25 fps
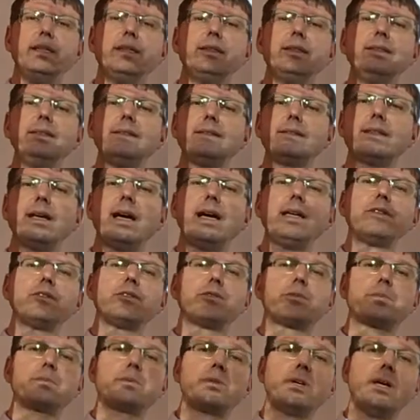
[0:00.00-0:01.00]
These kinds
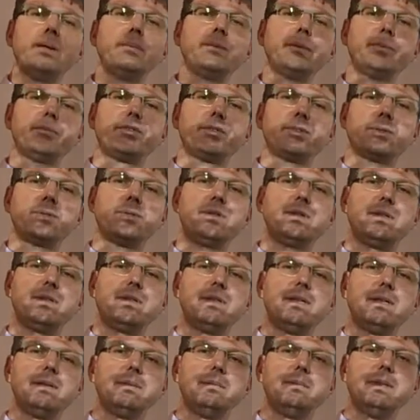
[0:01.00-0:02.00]
of problems
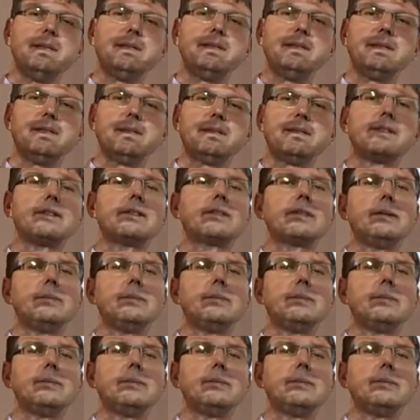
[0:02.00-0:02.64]
occur in many other